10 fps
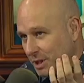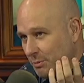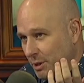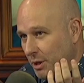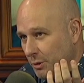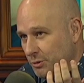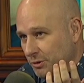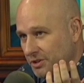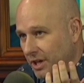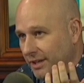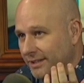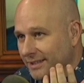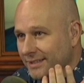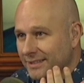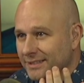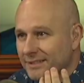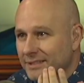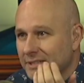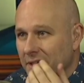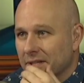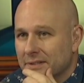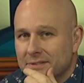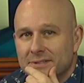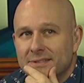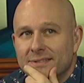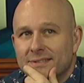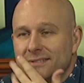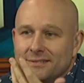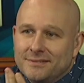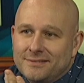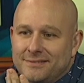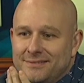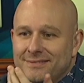is going to be at a neutral It sure site. looks like that yeah. way. Yes, sir.